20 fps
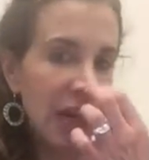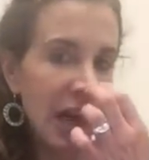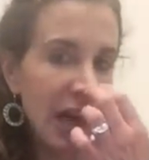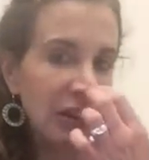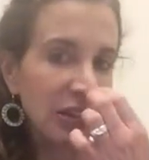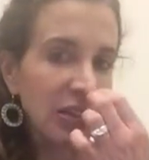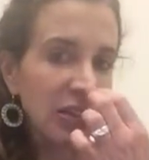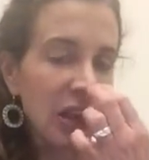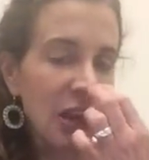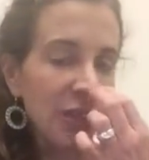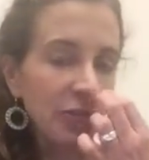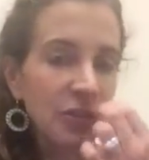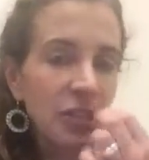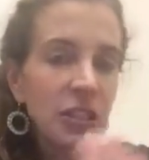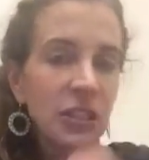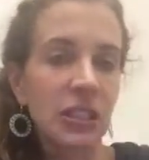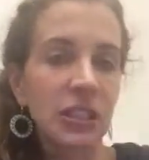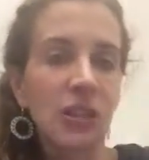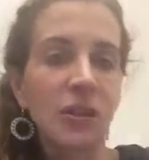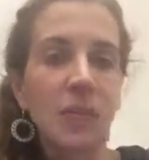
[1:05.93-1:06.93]
Catalyst
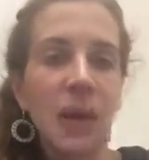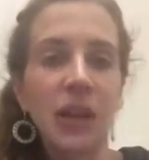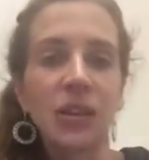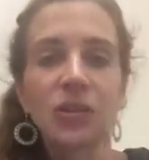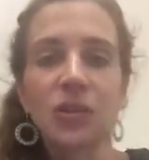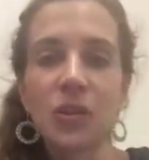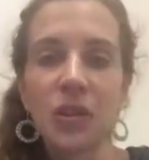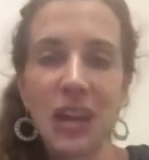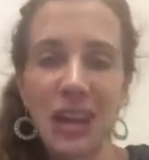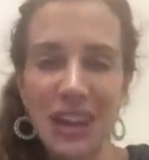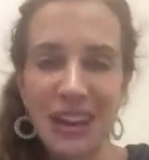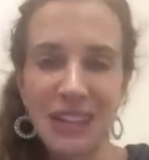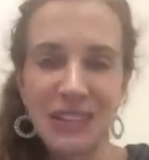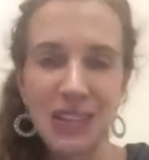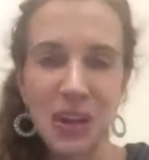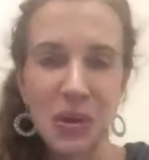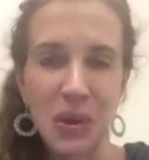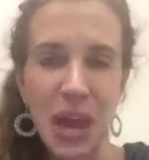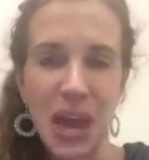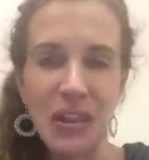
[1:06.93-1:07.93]
Conference to make sure that
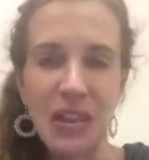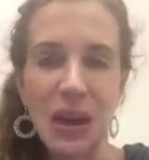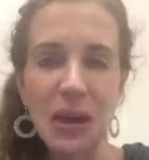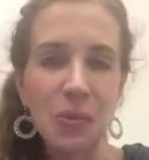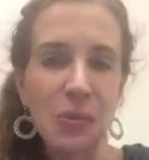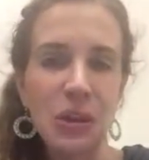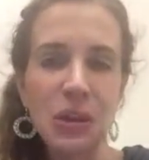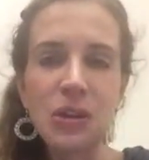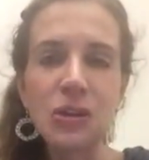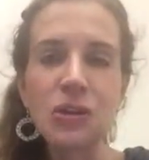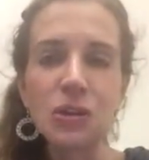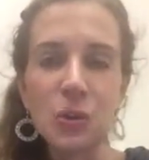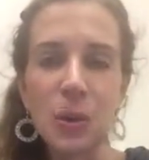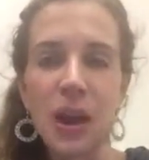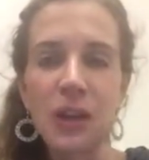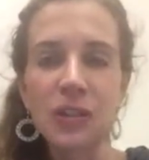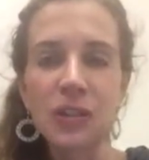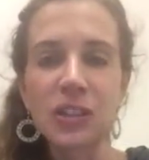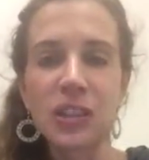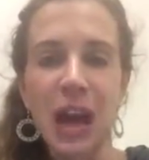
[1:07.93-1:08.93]
it's okay that we use
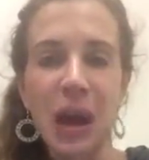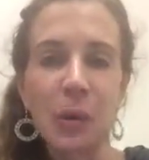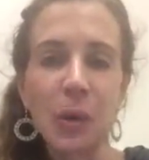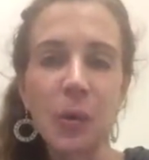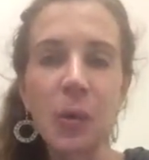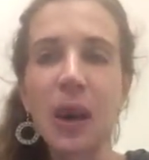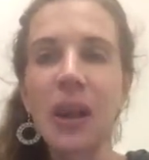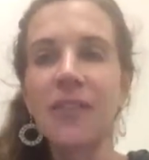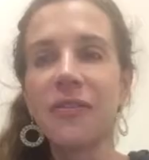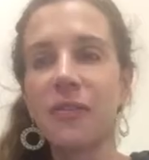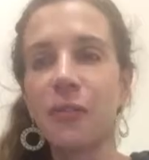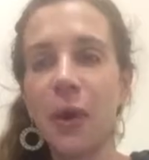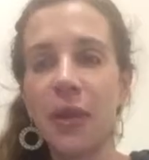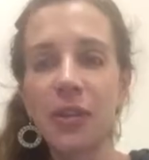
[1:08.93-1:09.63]
whatever style we want,